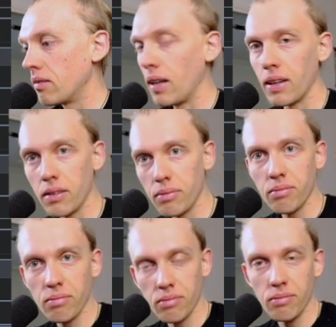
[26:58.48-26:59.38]
like
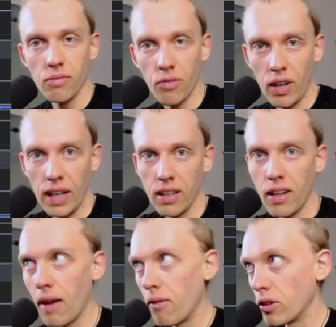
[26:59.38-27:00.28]
really
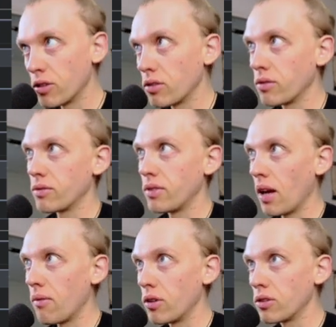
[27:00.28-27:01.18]
diverse
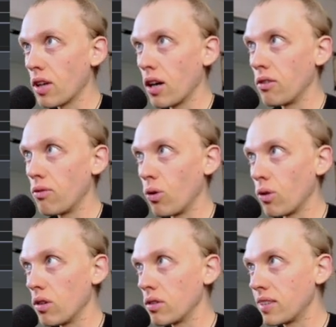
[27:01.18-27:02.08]
kind of
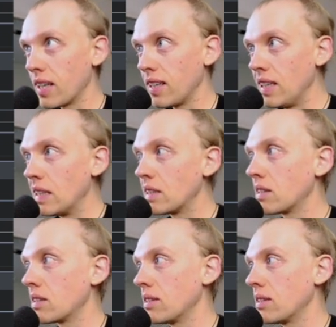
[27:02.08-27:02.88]
vocal techniques.